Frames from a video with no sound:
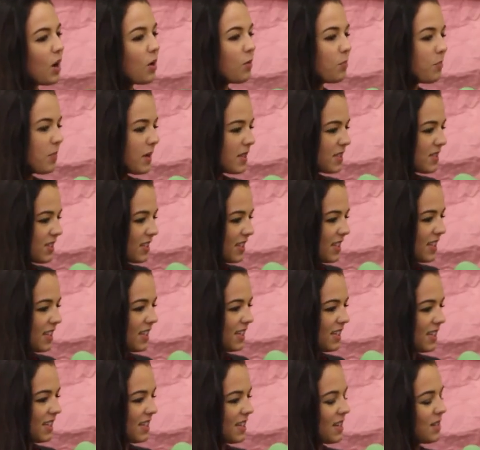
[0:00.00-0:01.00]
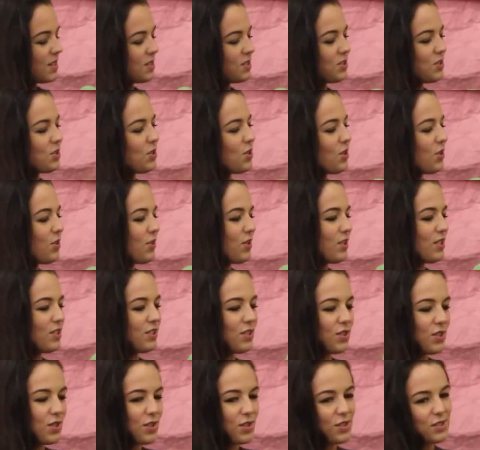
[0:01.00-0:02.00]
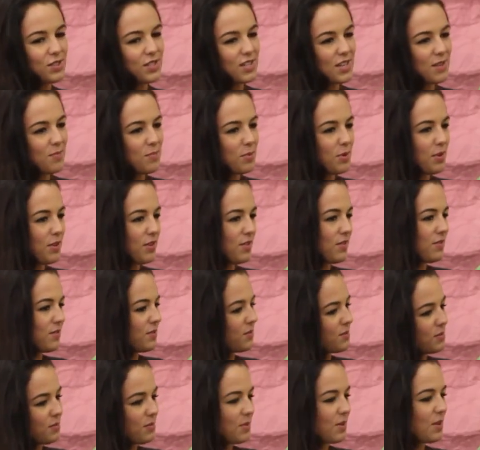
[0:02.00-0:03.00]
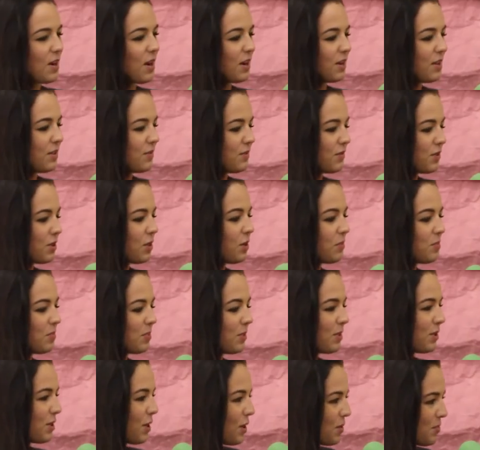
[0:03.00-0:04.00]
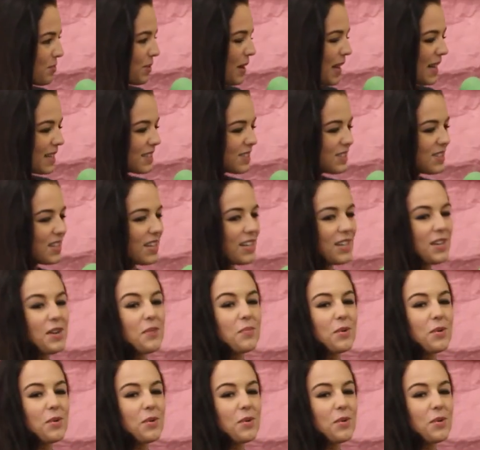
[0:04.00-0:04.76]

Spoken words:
Oh, basically it's not a deep and kind of complex thing.